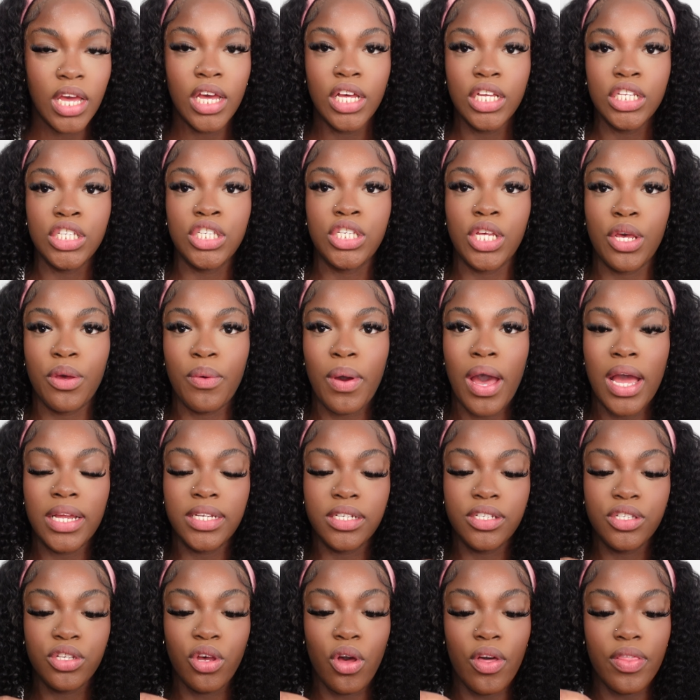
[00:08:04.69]
So I
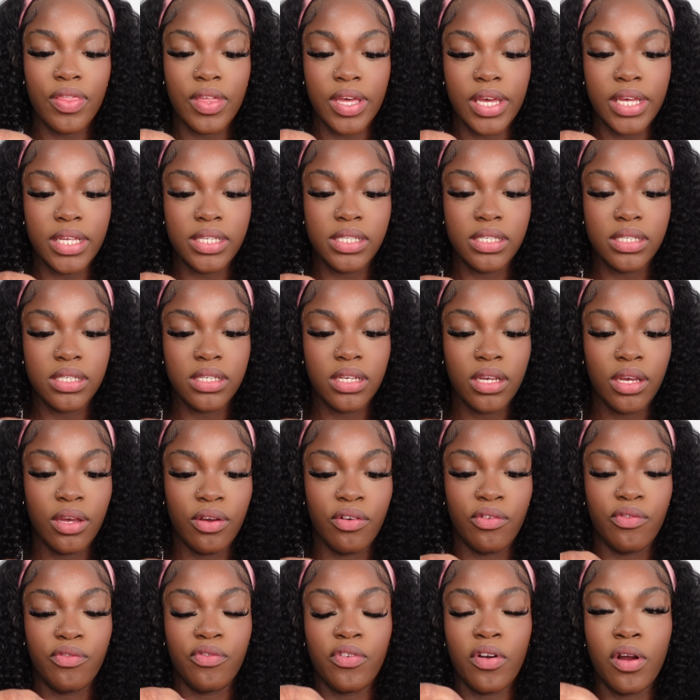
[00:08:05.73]
just got this
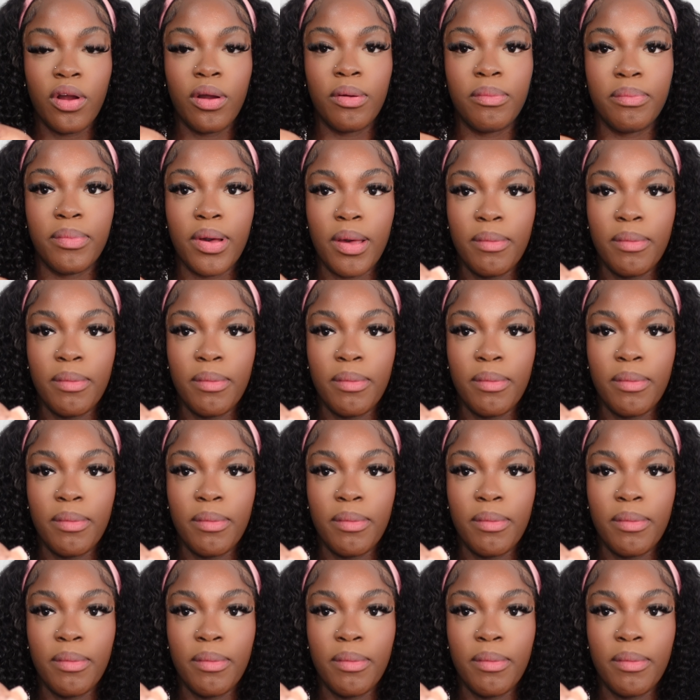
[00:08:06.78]
from